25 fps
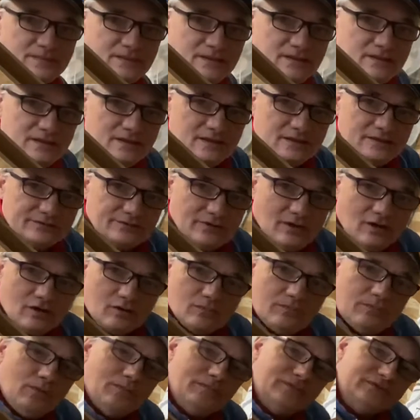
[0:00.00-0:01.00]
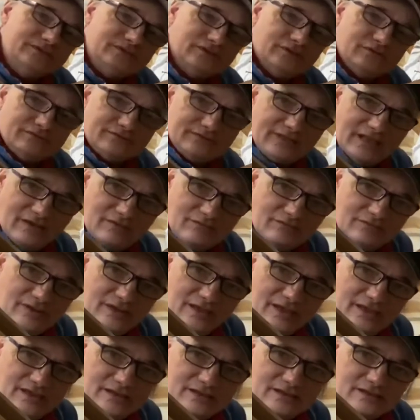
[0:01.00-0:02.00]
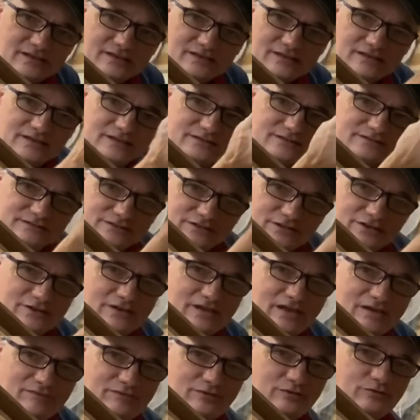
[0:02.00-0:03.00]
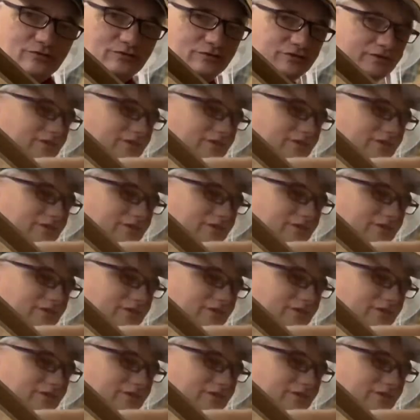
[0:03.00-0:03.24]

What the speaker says: So I'm going to put myself down there and have a look.